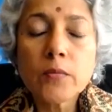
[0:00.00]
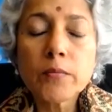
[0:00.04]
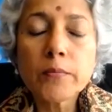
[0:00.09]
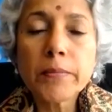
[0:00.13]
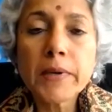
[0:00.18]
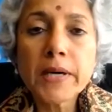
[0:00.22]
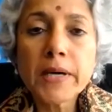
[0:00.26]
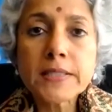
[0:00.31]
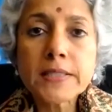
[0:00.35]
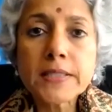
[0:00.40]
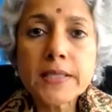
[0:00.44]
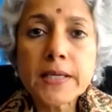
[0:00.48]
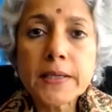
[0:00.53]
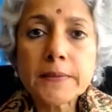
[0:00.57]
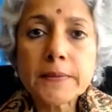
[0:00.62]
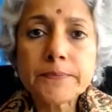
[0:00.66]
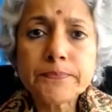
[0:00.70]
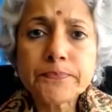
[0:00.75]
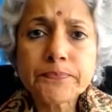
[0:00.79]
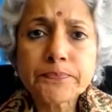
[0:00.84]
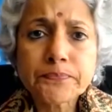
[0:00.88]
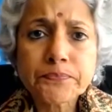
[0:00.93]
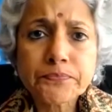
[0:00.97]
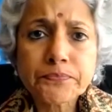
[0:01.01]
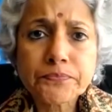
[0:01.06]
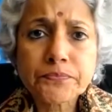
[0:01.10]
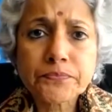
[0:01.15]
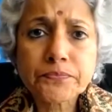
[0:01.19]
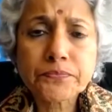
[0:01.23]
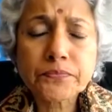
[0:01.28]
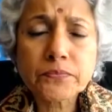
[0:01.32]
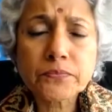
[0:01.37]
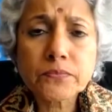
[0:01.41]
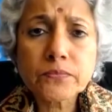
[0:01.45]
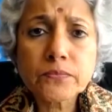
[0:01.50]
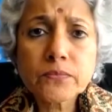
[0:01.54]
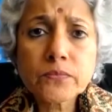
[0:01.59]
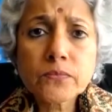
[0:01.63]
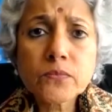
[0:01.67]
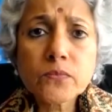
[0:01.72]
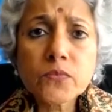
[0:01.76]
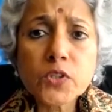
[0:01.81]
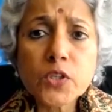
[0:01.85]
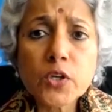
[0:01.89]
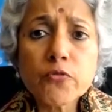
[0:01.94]
But
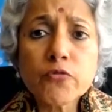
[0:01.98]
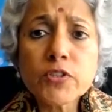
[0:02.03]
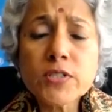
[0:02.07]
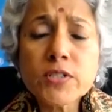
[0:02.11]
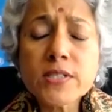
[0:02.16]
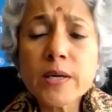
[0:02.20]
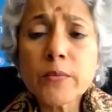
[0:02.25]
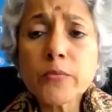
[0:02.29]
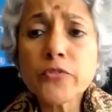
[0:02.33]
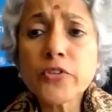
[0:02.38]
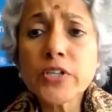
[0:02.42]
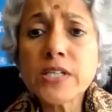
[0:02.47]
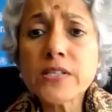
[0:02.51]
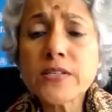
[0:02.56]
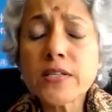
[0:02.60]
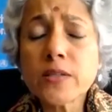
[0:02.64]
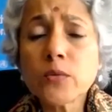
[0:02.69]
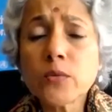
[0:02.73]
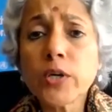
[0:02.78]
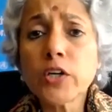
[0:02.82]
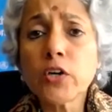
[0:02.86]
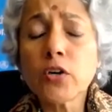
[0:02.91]
for some reason,